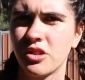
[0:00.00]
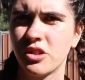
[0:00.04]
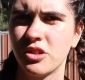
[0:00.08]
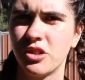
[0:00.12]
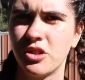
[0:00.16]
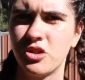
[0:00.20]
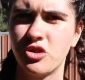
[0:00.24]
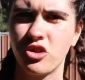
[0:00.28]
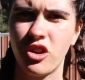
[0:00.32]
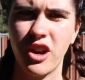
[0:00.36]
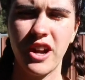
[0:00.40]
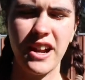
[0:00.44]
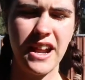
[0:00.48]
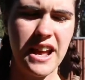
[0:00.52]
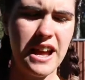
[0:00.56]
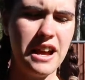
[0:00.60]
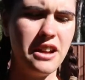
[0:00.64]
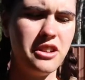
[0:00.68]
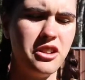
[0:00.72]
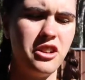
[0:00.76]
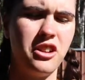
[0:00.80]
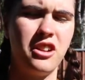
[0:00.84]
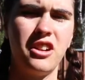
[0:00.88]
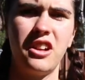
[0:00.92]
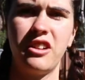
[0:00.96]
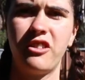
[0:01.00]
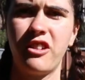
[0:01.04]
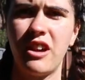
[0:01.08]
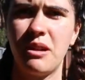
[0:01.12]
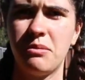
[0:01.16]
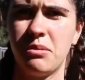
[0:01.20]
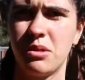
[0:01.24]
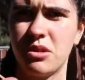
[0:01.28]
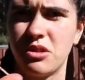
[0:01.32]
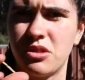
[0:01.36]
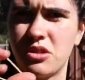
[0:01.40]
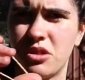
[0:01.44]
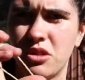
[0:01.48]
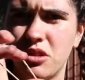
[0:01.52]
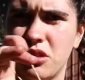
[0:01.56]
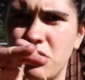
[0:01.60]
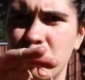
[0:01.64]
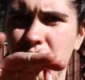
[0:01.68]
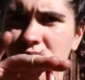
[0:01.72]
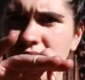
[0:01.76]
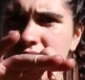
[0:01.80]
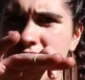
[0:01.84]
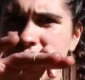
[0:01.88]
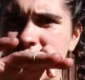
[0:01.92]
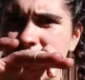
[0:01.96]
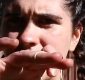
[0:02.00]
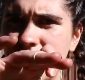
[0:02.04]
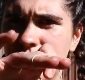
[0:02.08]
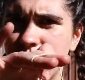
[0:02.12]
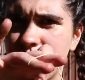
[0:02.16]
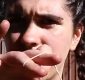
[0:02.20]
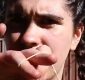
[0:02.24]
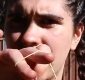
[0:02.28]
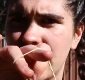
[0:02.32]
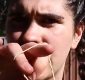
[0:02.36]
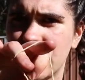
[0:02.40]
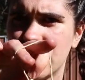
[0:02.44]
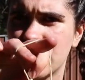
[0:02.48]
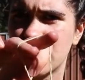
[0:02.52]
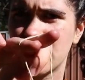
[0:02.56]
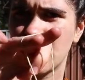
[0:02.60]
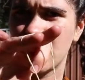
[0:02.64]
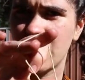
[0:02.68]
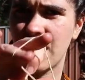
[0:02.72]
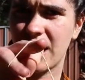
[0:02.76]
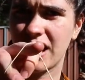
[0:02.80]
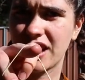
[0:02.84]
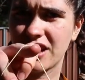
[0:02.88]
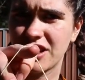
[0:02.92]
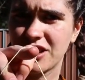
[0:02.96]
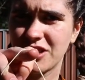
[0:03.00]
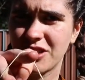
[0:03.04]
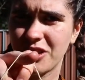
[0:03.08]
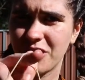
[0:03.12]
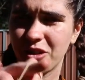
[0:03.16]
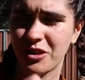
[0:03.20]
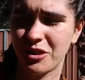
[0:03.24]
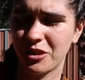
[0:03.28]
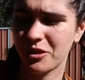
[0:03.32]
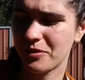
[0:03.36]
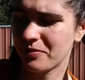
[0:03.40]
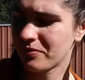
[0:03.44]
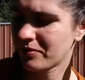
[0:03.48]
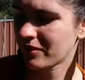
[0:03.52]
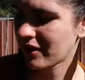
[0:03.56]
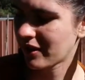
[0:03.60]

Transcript: So to dry it out, you're going to grab 2 elastic bands like so.